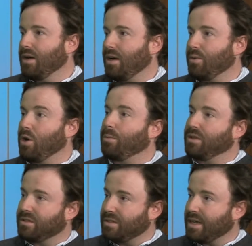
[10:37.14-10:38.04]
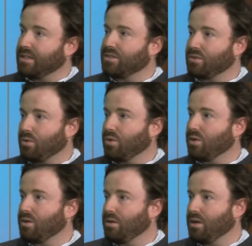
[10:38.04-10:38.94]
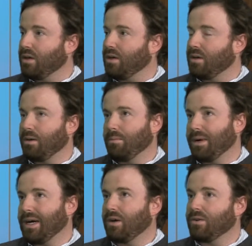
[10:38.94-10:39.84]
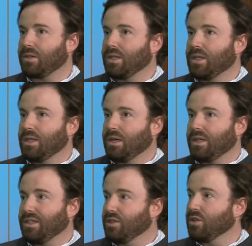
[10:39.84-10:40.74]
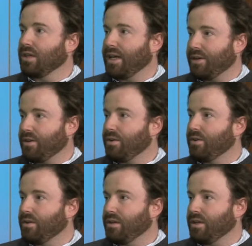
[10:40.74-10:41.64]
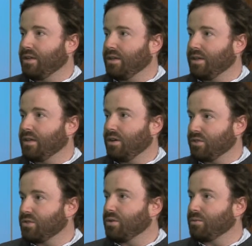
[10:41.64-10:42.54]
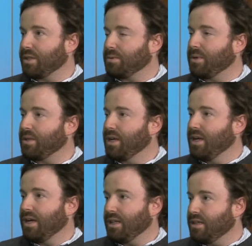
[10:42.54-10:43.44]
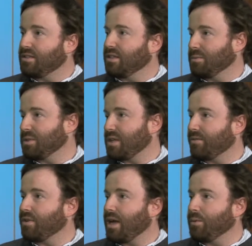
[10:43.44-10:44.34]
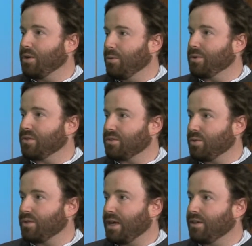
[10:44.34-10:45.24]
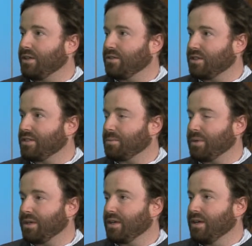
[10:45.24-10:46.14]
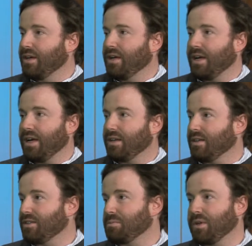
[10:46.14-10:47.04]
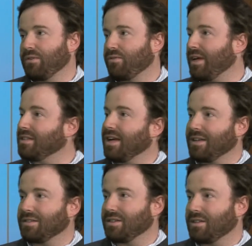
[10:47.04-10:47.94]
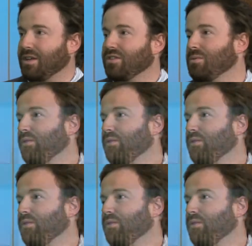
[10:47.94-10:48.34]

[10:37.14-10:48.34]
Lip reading: We opened a second store about a year later also in Richmond, and then 6 months after that we opened the store down here in Chesapeake, and it's been fantastic. The customer